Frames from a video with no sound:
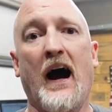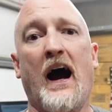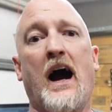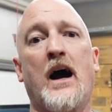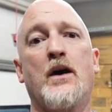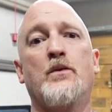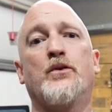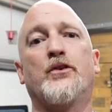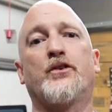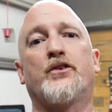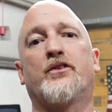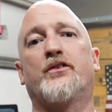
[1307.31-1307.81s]

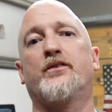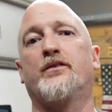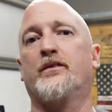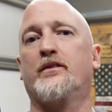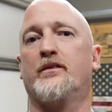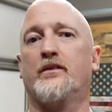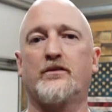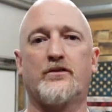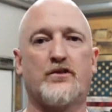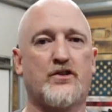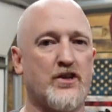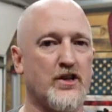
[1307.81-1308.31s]
I was
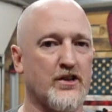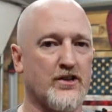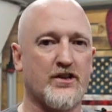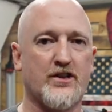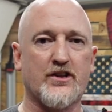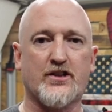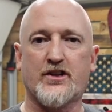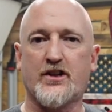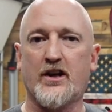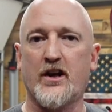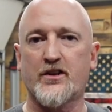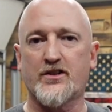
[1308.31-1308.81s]
just
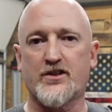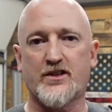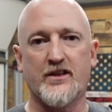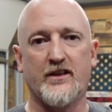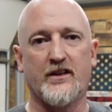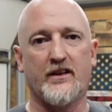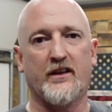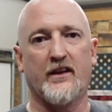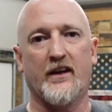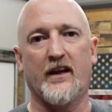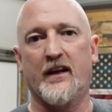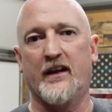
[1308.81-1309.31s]

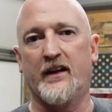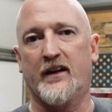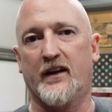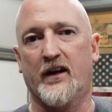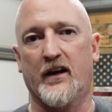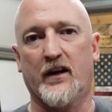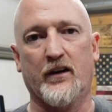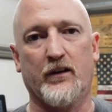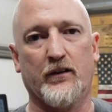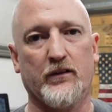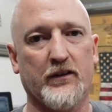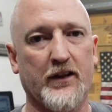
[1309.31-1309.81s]
discussing in
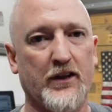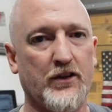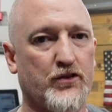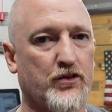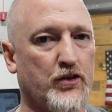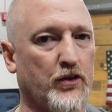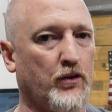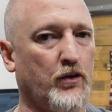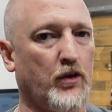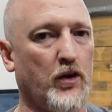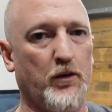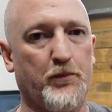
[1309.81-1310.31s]
a
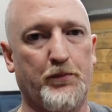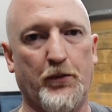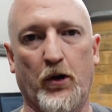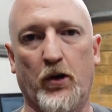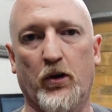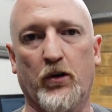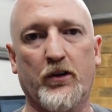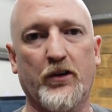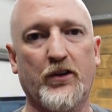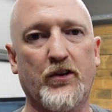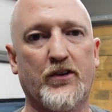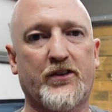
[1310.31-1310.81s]
laser group
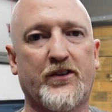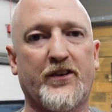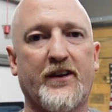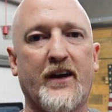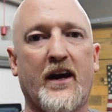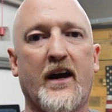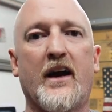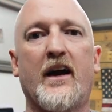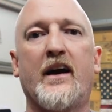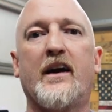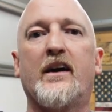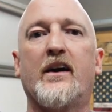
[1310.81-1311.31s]
earlier
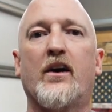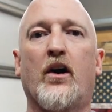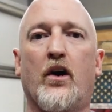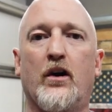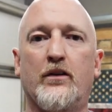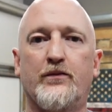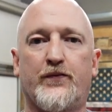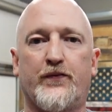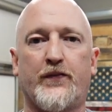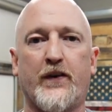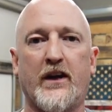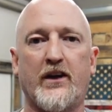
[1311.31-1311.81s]
today
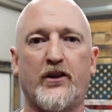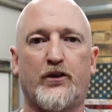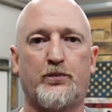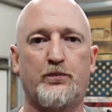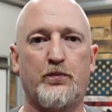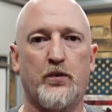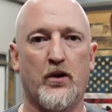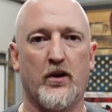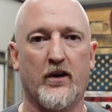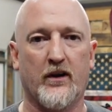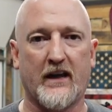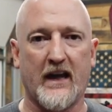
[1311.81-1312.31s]
on
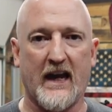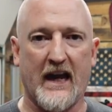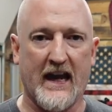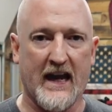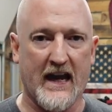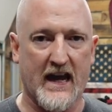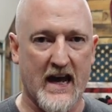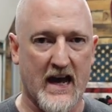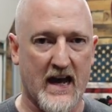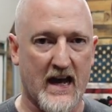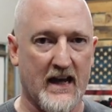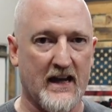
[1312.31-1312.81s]
Facebook
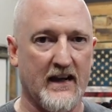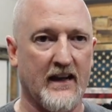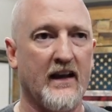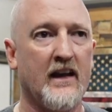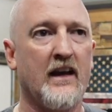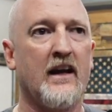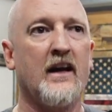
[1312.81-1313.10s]
and,